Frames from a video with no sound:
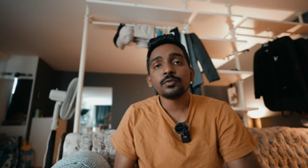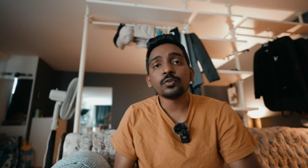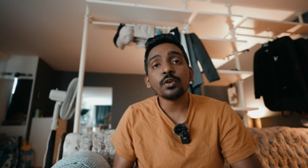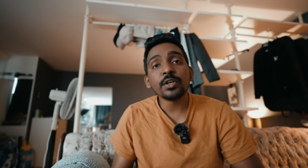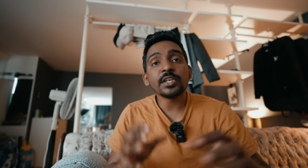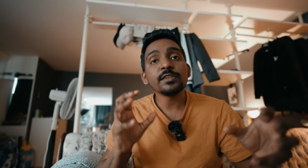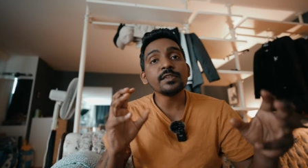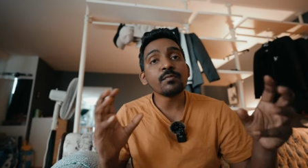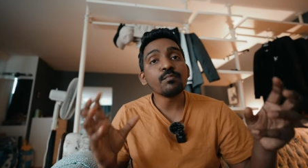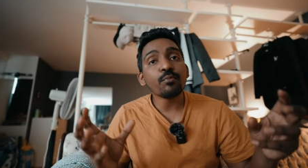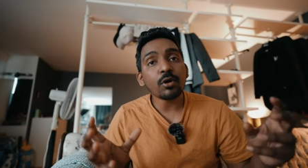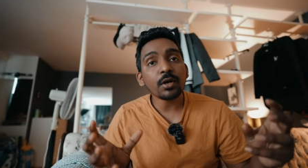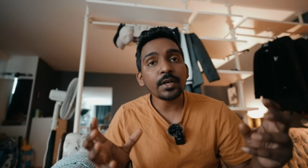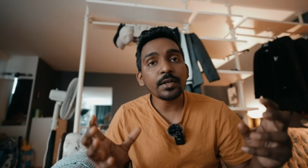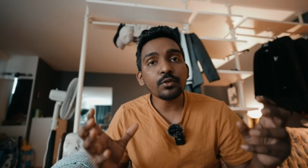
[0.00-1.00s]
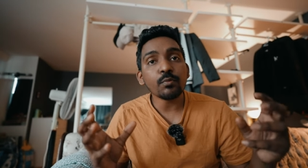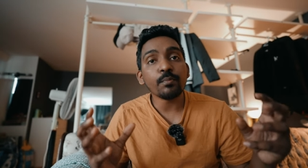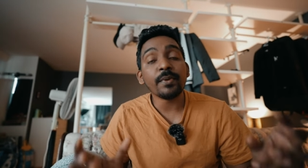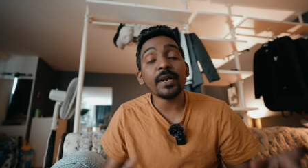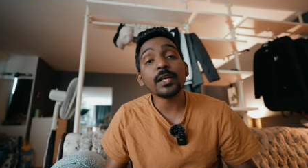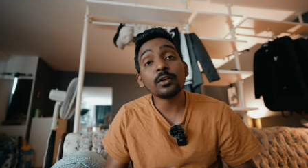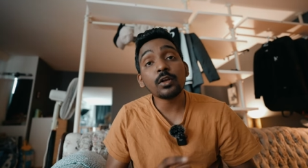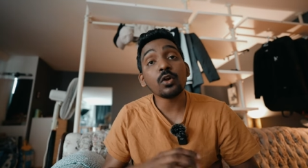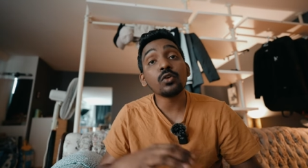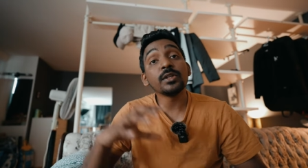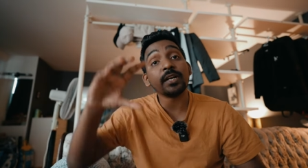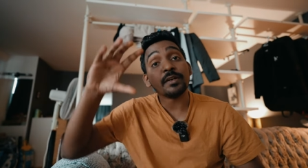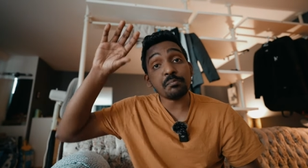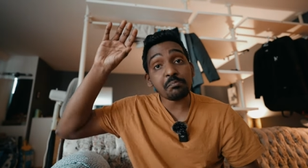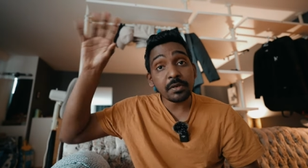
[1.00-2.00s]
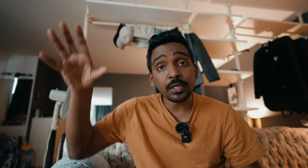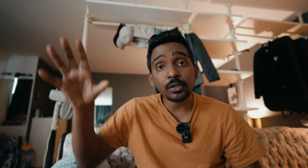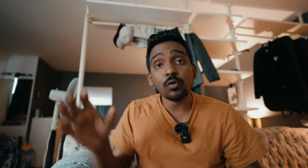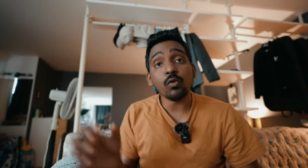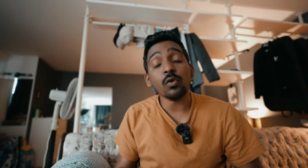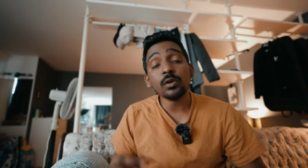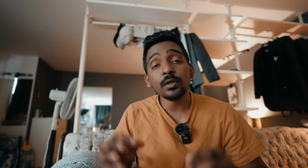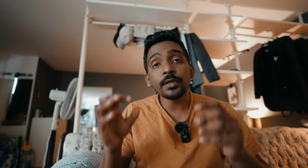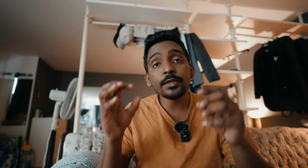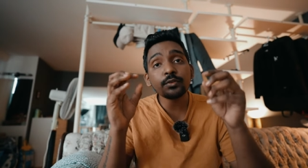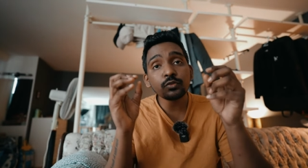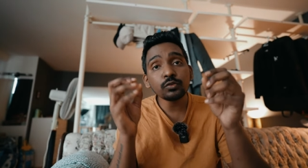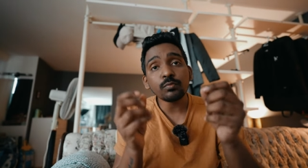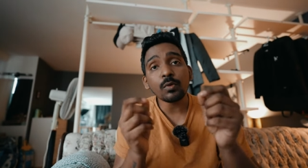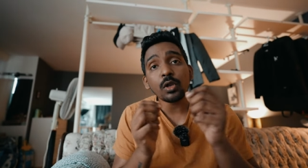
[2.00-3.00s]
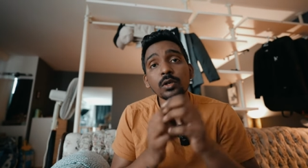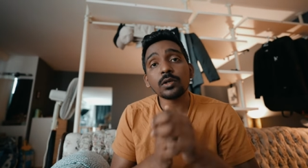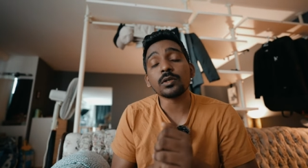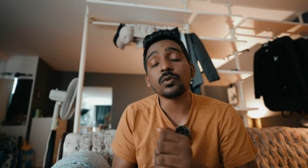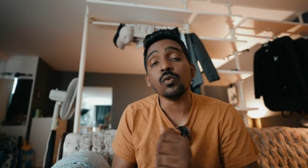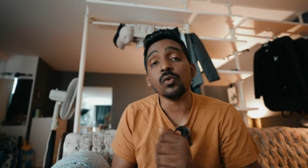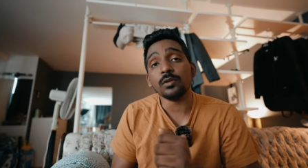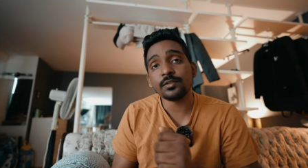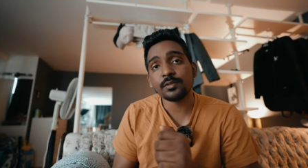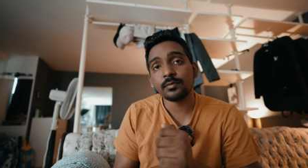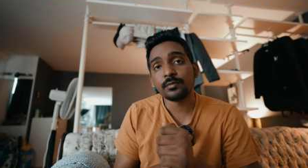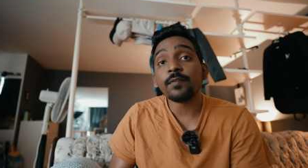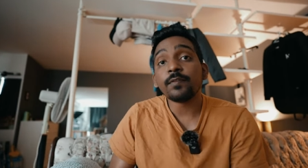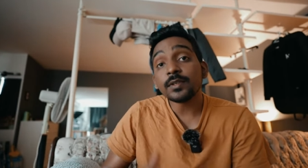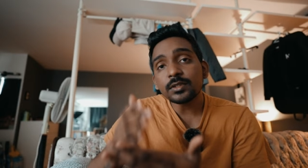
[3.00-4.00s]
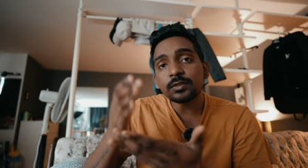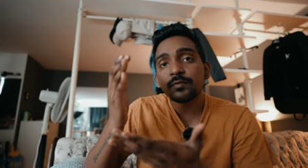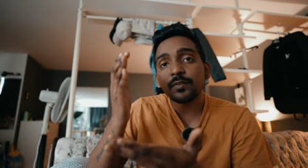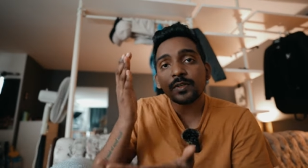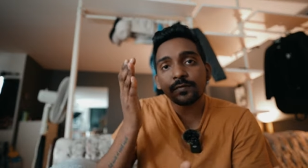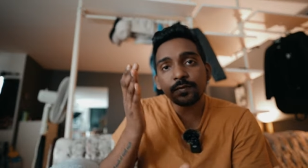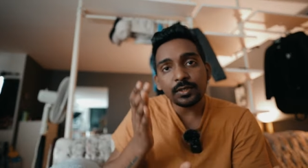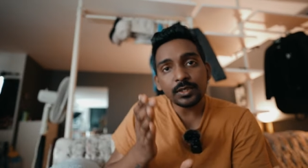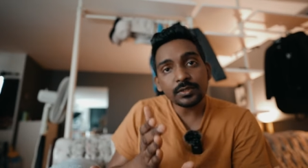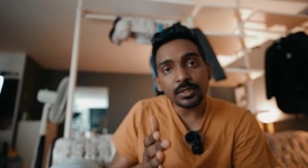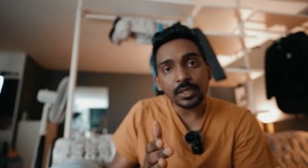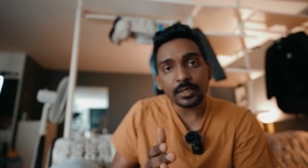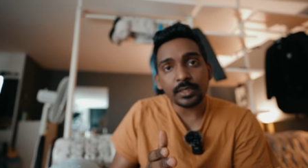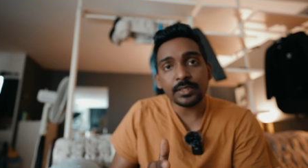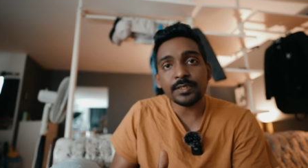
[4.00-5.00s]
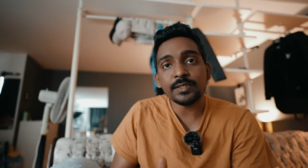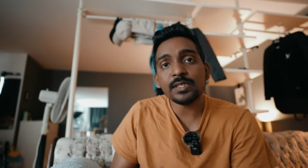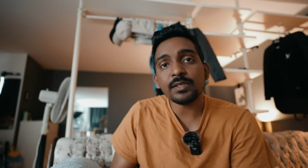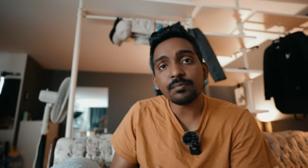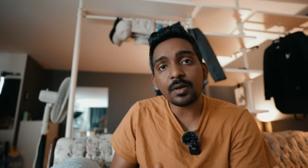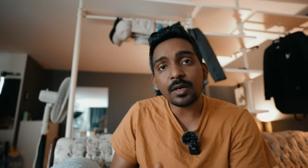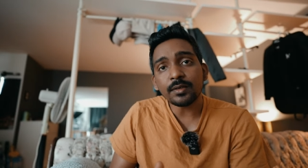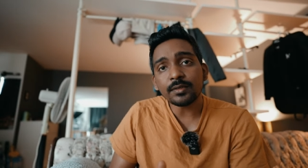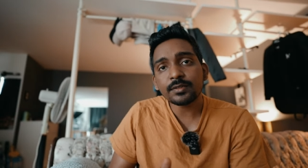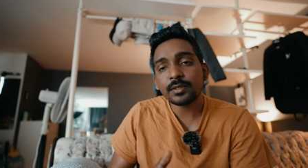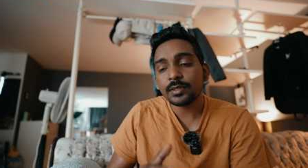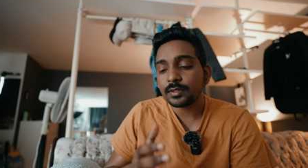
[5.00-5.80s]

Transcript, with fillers: so it is important to break down that big goal into smaller goals first we'll finish the easy parts